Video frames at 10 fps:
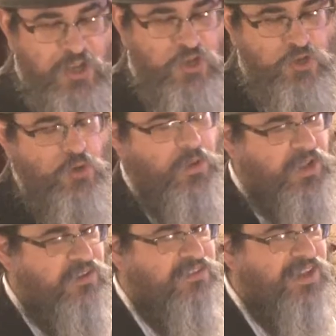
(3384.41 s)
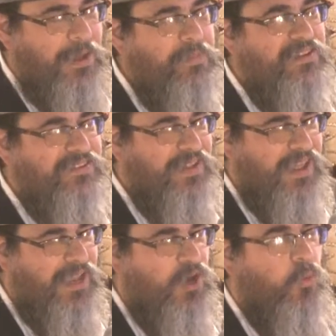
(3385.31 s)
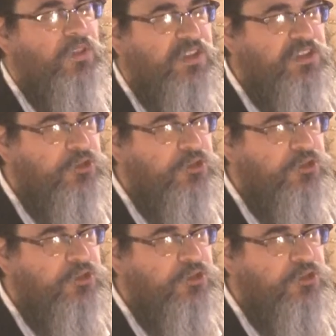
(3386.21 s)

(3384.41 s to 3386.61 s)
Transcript: issue is the Rebbe is saying what this